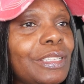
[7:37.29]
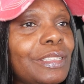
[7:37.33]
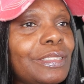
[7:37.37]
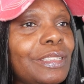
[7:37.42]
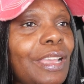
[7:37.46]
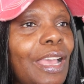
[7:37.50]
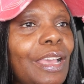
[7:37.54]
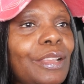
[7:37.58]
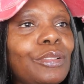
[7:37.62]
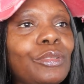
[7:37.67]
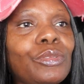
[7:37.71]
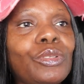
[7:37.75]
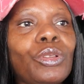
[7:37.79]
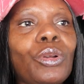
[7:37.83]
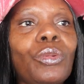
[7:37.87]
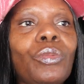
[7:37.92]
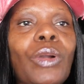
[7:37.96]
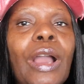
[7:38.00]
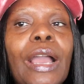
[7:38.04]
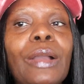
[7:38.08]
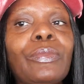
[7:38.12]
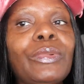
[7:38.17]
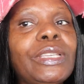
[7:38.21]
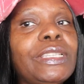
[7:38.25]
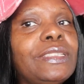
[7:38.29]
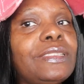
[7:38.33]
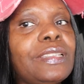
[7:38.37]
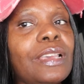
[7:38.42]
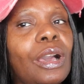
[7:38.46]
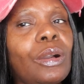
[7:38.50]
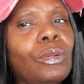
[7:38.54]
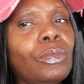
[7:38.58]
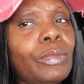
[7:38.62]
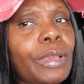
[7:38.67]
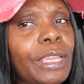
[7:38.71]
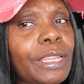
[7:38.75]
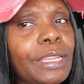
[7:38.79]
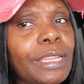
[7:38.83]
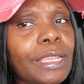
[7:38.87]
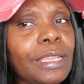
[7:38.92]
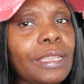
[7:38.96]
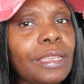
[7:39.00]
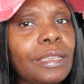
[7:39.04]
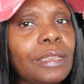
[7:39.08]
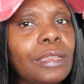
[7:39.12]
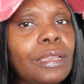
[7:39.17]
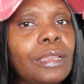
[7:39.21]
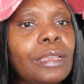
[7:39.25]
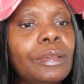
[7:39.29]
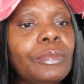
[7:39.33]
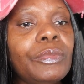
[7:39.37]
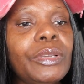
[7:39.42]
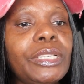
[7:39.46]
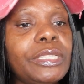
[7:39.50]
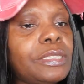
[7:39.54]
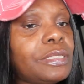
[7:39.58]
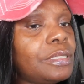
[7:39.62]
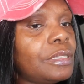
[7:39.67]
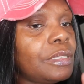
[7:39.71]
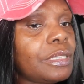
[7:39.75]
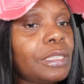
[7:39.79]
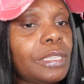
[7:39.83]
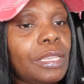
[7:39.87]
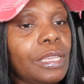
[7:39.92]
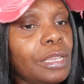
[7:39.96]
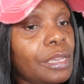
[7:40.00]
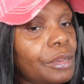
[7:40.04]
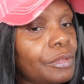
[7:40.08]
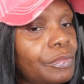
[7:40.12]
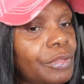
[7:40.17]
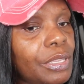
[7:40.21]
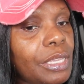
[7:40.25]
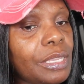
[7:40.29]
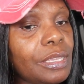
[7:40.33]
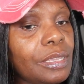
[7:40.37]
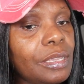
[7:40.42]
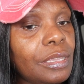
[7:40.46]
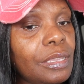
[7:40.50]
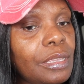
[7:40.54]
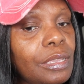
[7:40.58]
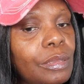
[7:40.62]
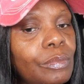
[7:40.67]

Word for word: I don't know why we dealt with it. We took care of it,